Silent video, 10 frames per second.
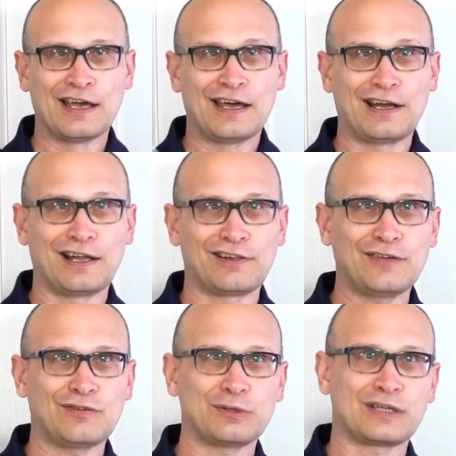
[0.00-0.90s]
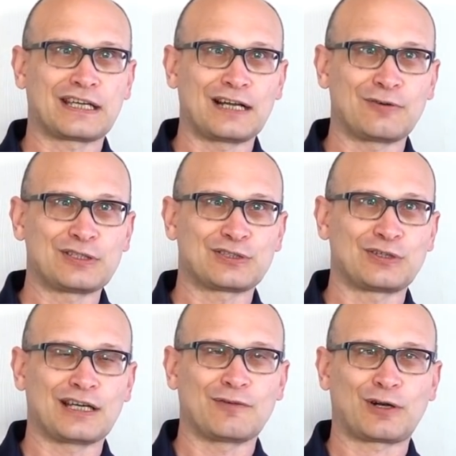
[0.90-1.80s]
And I'll leave you with the gallery so you
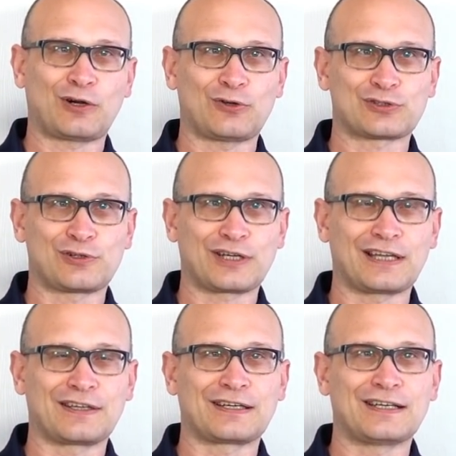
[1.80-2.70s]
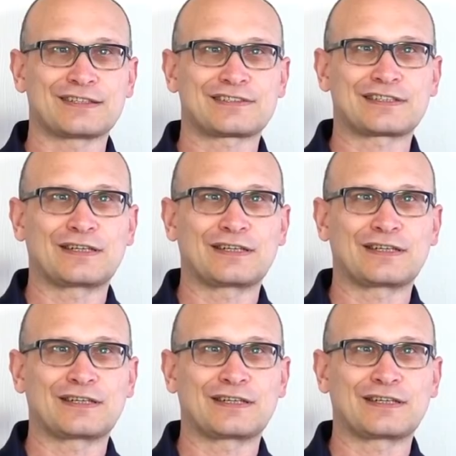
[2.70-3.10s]
can have a closer look at the darts.